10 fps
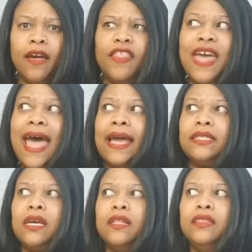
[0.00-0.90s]
that
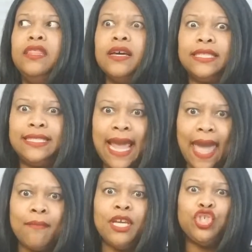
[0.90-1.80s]
the
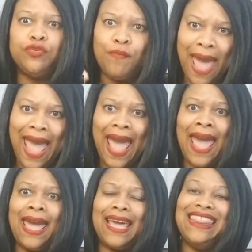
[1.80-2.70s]
damaged
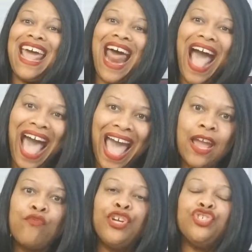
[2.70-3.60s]
bag that
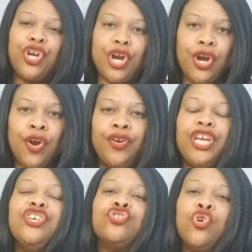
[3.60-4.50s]
I returned
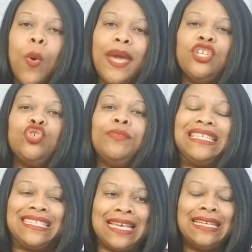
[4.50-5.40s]
is going to be
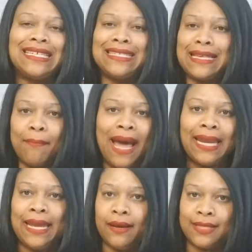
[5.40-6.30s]
sent to
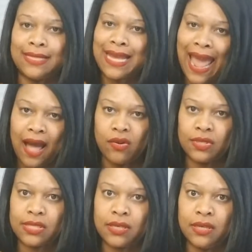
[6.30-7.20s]
somebody else's
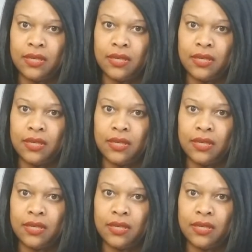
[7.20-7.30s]
house.